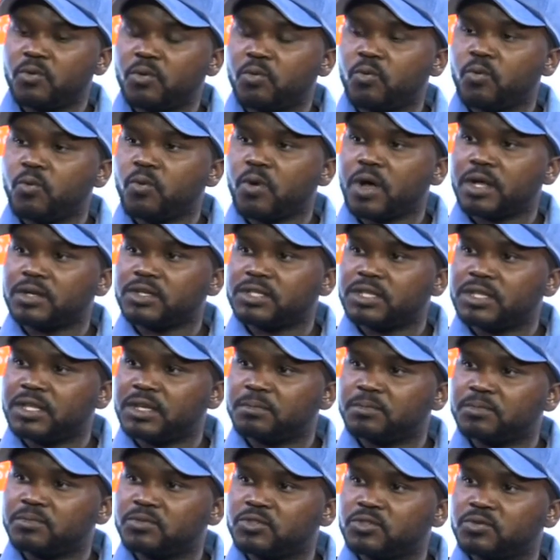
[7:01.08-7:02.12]
want them
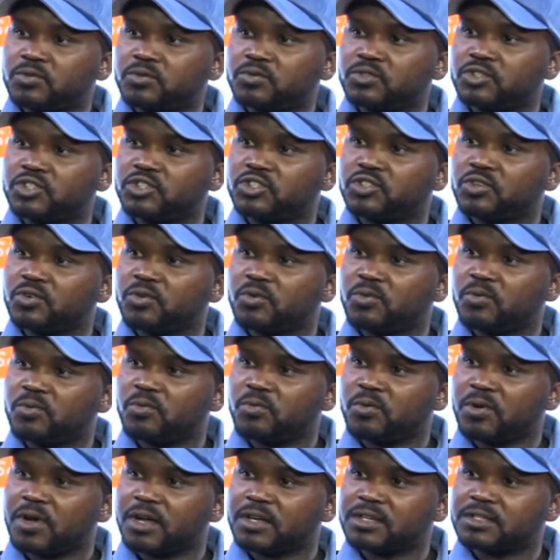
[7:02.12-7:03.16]
to show
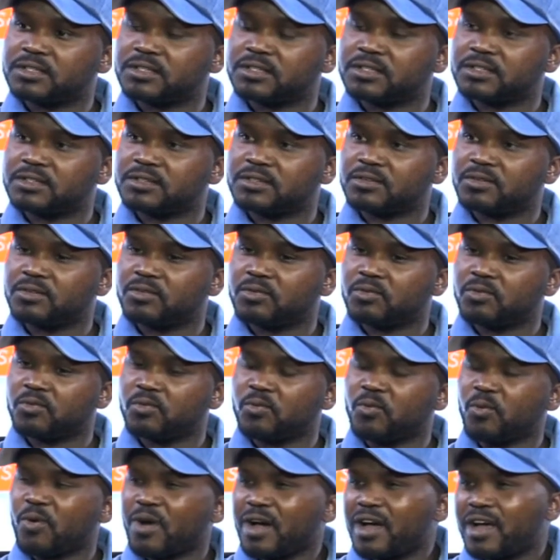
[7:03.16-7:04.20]
us
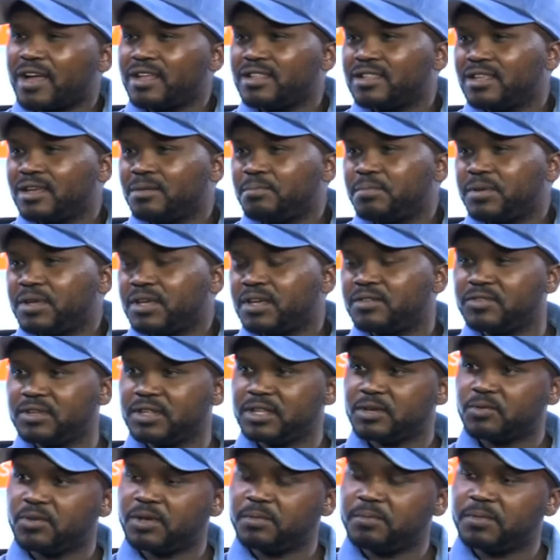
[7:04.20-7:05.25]
why they're behaving the way
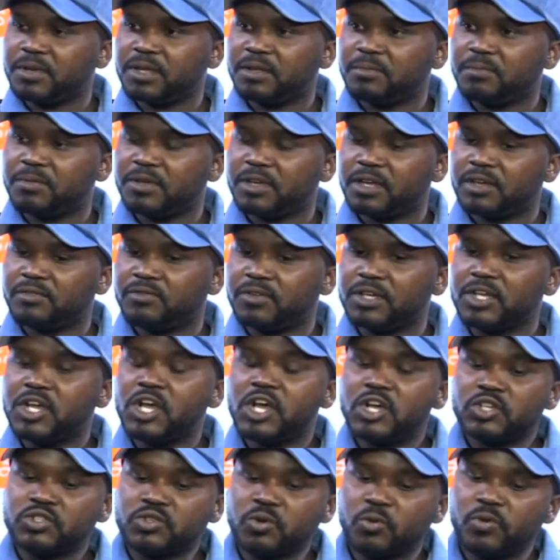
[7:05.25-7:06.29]
they're behaving. So
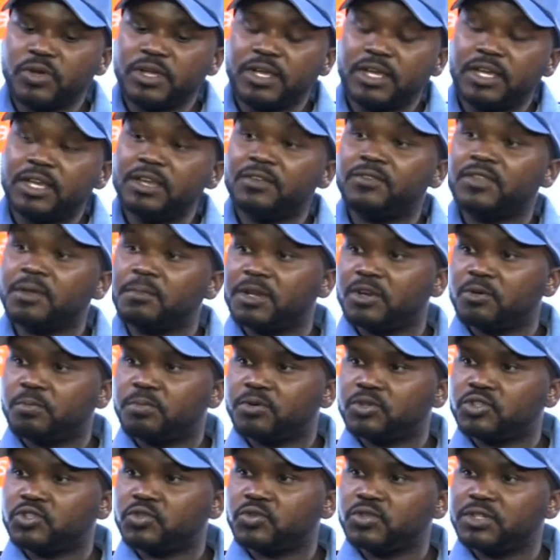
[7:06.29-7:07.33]
we give them an
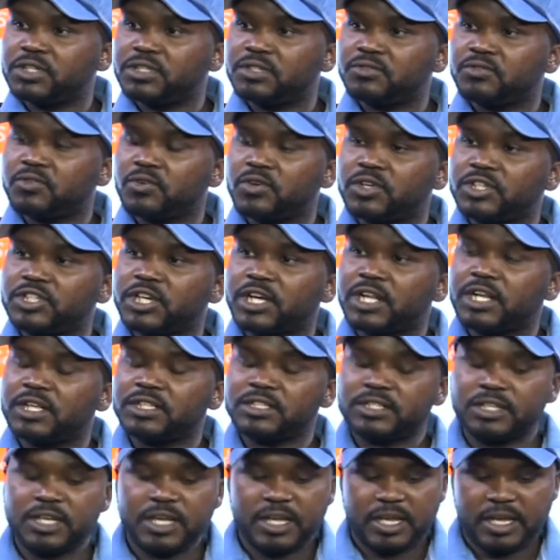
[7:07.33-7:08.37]
opportunity for a child.
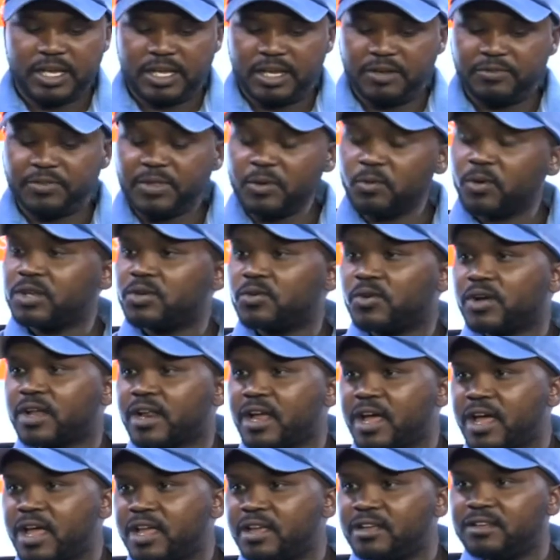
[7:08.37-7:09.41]
If they want to cry,
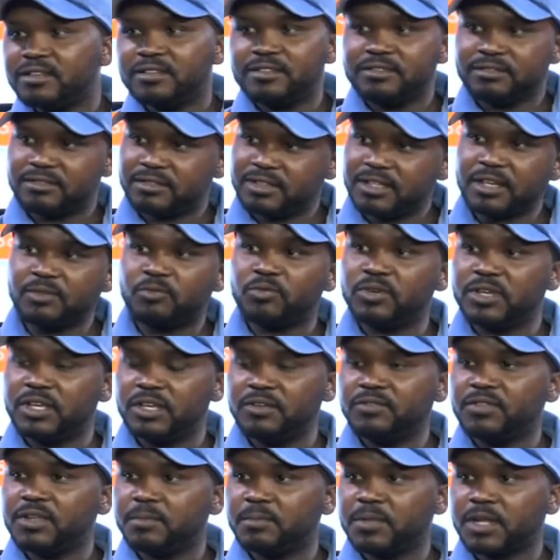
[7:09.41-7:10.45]
we give them
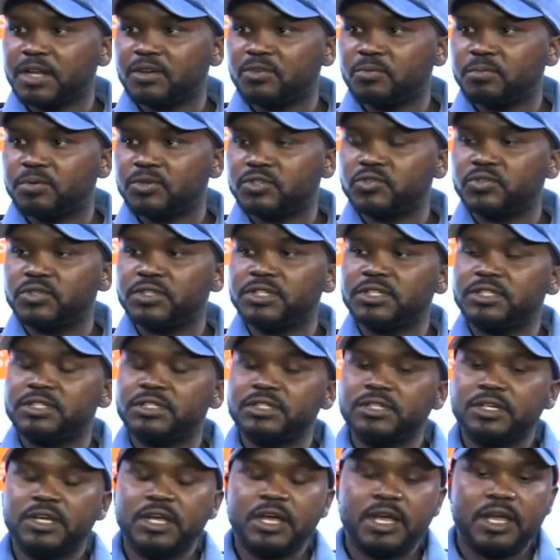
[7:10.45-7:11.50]
that opportunity.
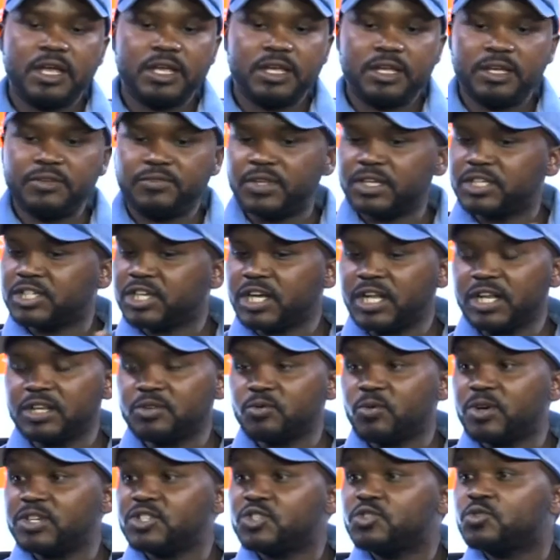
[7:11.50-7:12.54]
If the child wants
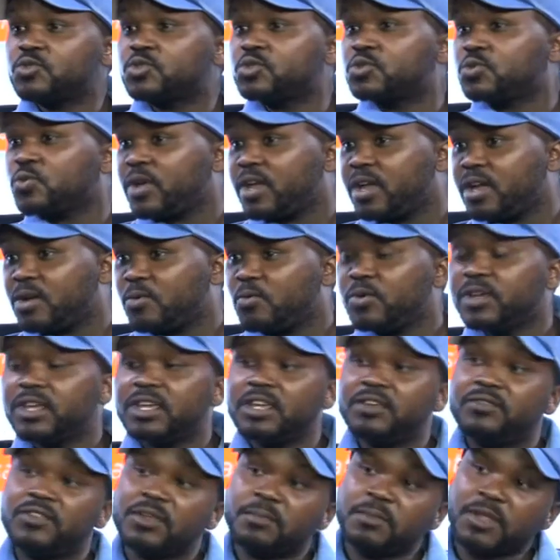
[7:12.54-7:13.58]
to swear, we give them
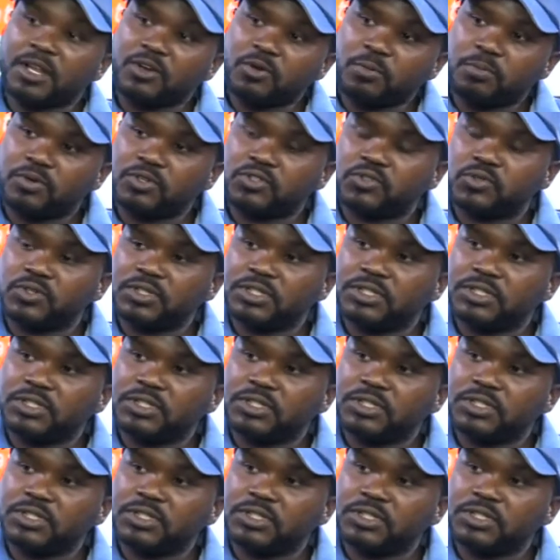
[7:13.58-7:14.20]
that opportunity.